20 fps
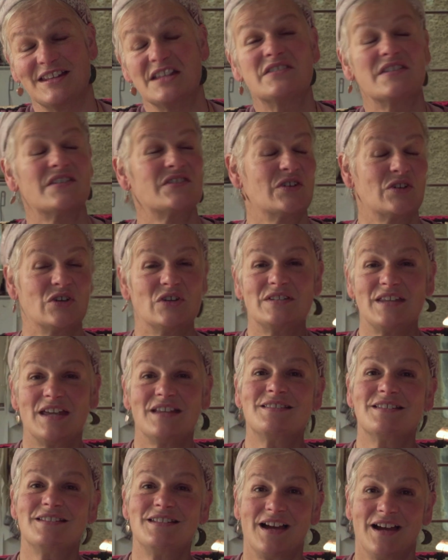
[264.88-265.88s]
Is this a good
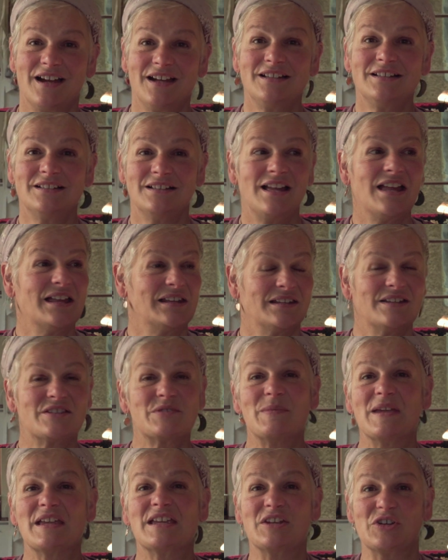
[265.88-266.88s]
day to die?
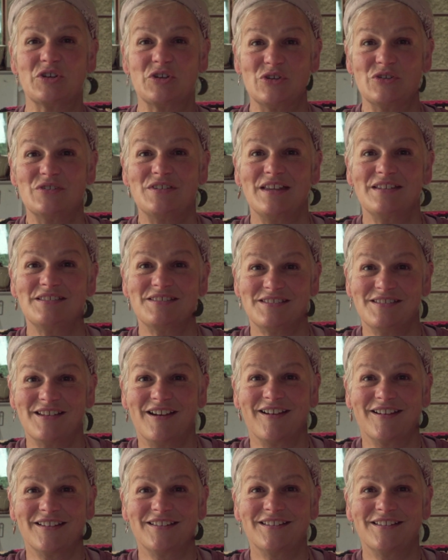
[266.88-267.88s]
Let's make it a good day to
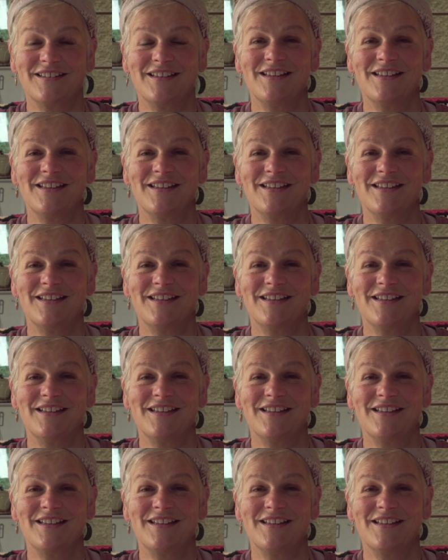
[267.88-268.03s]
die.